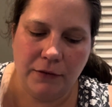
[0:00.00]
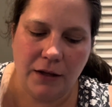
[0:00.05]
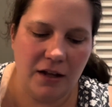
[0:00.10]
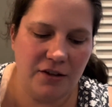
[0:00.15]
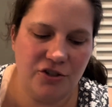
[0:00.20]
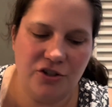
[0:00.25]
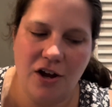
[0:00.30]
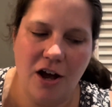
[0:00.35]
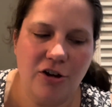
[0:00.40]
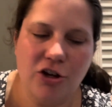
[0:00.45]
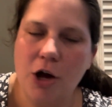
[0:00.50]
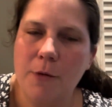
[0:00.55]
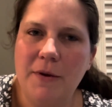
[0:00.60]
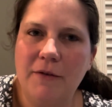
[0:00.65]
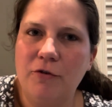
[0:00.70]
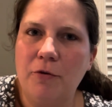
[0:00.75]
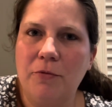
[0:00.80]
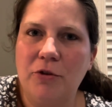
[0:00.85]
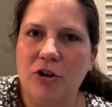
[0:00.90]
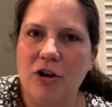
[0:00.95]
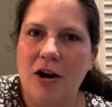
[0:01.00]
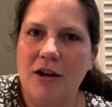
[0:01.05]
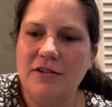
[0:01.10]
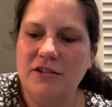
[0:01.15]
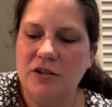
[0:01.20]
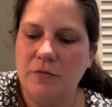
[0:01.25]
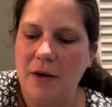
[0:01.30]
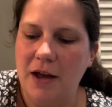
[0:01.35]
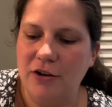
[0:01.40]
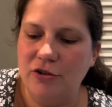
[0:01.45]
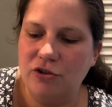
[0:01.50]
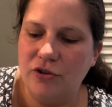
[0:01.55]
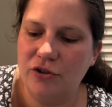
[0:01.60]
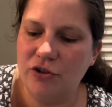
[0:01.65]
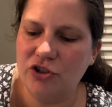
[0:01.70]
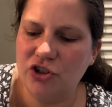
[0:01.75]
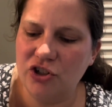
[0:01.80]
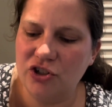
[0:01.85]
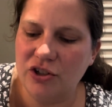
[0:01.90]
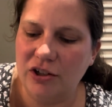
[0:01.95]
It's not coming from the consomme, so
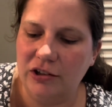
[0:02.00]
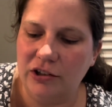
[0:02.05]
there's just a